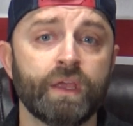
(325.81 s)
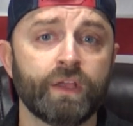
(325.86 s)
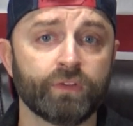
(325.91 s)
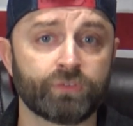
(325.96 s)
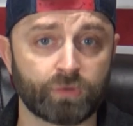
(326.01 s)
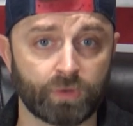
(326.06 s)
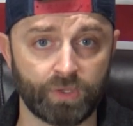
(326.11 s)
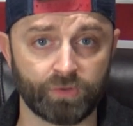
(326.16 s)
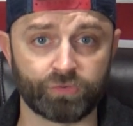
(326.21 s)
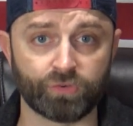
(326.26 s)

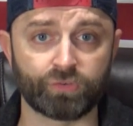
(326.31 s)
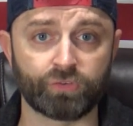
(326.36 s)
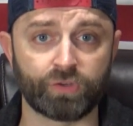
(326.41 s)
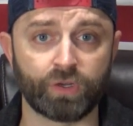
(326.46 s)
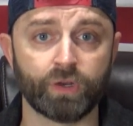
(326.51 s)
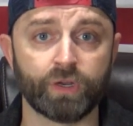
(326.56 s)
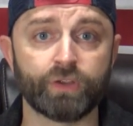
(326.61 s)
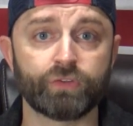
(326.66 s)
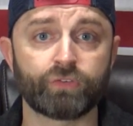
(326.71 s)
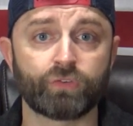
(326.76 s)
It's a
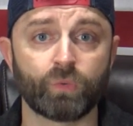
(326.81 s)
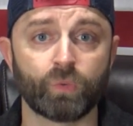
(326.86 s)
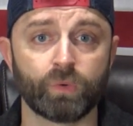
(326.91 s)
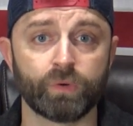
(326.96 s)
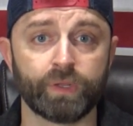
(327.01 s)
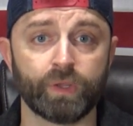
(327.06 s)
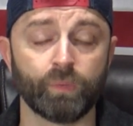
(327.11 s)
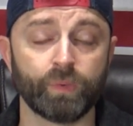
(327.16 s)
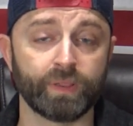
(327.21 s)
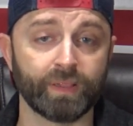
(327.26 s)
serious
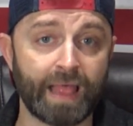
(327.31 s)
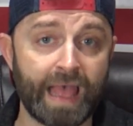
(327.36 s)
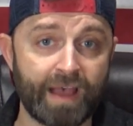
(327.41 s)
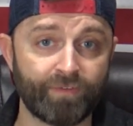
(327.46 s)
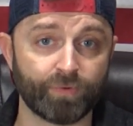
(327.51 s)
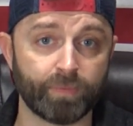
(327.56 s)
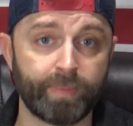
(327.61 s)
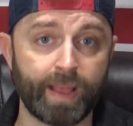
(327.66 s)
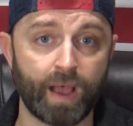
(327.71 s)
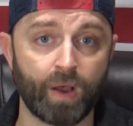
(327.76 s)
ordeal. We
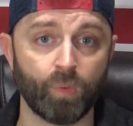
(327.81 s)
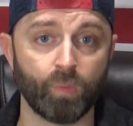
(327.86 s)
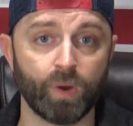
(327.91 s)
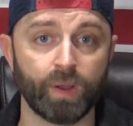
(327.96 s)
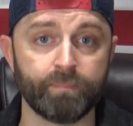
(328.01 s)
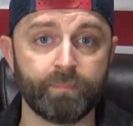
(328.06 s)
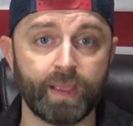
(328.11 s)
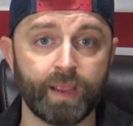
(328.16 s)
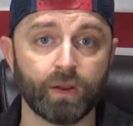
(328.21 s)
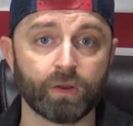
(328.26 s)
laugh about
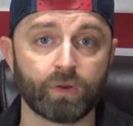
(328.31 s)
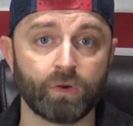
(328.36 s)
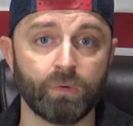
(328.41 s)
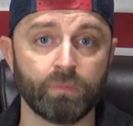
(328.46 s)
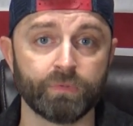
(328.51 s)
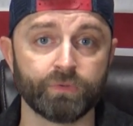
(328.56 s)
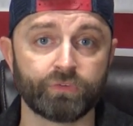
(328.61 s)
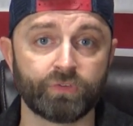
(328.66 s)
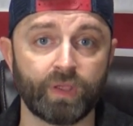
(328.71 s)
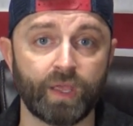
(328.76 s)
what Mayor
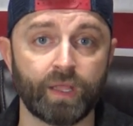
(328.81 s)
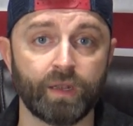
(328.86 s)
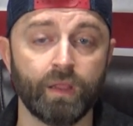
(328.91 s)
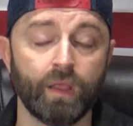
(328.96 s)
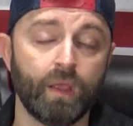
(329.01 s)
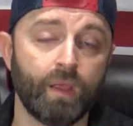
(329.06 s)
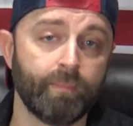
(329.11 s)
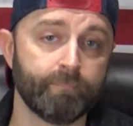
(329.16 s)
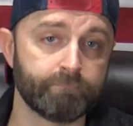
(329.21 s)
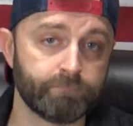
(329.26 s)
Coleman said,
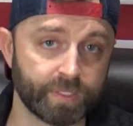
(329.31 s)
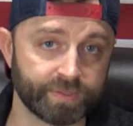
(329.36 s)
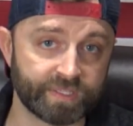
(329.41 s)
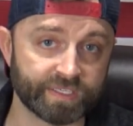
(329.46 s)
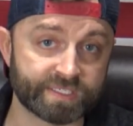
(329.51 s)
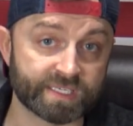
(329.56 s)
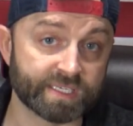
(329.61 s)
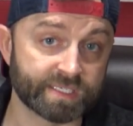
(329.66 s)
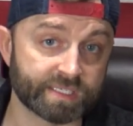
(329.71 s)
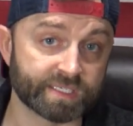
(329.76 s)
but
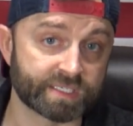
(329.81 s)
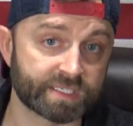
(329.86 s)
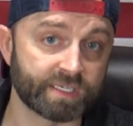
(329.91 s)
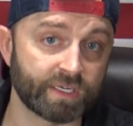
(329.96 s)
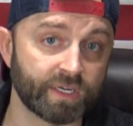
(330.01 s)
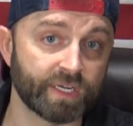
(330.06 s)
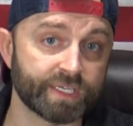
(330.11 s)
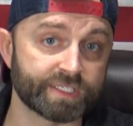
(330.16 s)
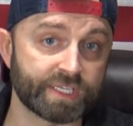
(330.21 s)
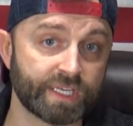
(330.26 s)
this is a
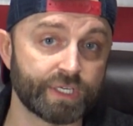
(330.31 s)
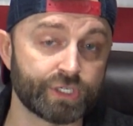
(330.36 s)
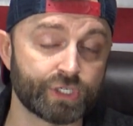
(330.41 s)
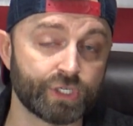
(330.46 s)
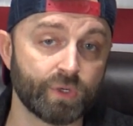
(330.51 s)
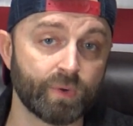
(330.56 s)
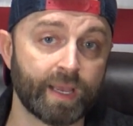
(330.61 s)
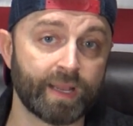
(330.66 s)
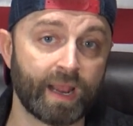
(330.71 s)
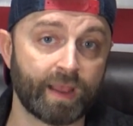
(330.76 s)
serious
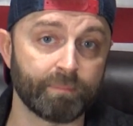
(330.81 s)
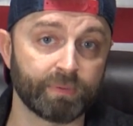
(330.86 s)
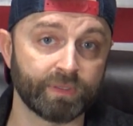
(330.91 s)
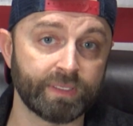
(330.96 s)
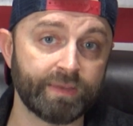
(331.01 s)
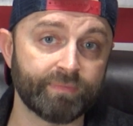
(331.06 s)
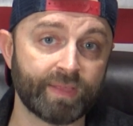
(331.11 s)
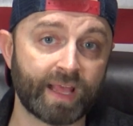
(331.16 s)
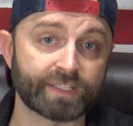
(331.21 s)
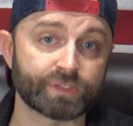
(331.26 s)
issue, and I
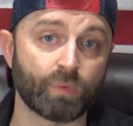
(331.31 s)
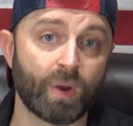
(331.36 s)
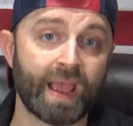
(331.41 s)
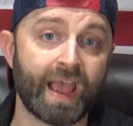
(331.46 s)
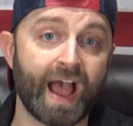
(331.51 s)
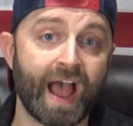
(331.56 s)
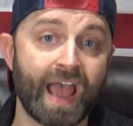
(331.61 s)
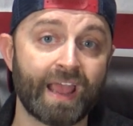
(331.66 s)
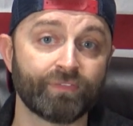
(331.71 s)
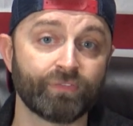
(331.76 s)
believe that's
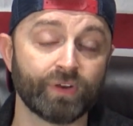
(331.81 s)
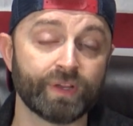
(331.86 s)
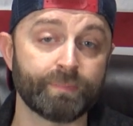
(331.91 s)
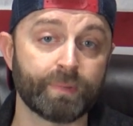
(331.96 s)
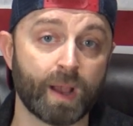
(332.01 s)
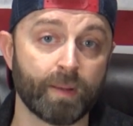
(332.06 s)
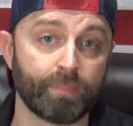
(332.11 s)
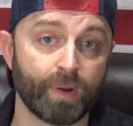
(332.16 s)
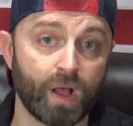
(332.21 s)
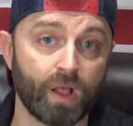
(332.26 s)
why Ivory
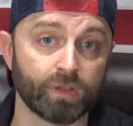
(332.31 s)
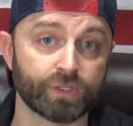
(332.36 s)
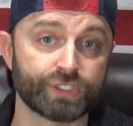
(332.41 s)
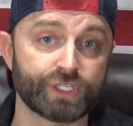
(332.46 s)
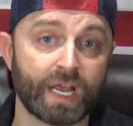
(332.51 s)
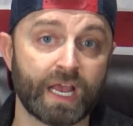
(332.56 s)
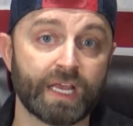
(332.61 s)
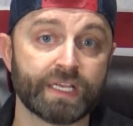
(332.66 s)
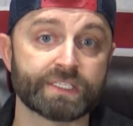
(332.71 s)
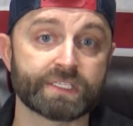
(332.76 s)

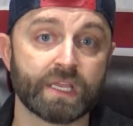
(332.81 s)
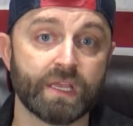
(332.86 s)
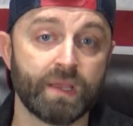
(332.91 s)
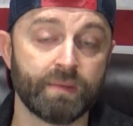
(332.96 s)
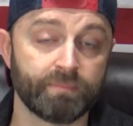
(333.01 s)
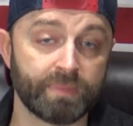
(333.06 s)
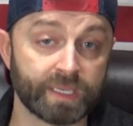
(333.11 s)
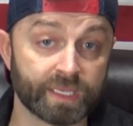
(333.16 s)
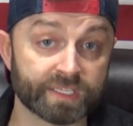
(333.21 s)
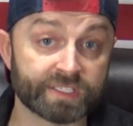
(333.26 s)
apologized,
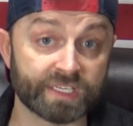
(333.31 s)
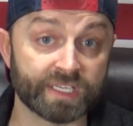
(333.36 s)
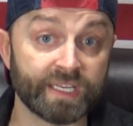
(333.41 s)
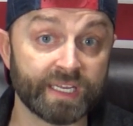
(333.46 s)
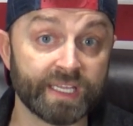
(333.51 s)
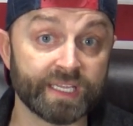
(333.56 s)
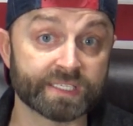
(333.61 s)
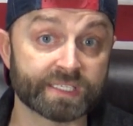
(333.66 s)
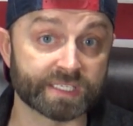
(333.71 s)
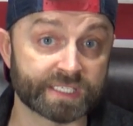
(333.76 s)
because it
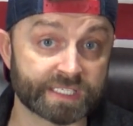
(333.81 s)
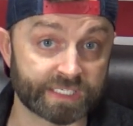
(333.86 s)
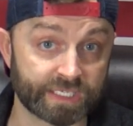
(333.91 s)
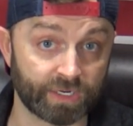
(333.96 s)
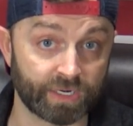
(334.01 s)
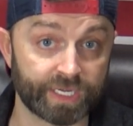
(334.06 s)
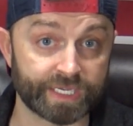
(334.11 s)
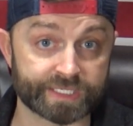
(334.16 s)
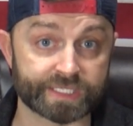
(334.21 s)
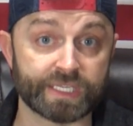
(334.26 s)
is a
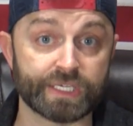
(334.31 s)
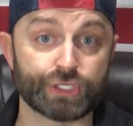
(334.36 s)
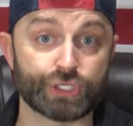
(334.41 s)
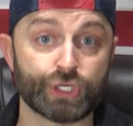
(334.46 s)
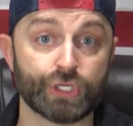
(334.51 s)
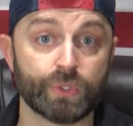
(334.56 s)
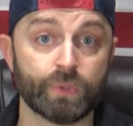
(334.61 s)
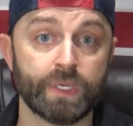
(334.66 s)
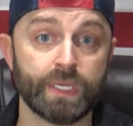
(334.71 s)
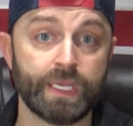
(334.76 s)
serious
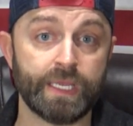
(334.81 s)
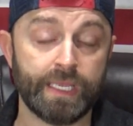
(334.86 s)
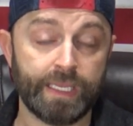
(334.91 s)
issue.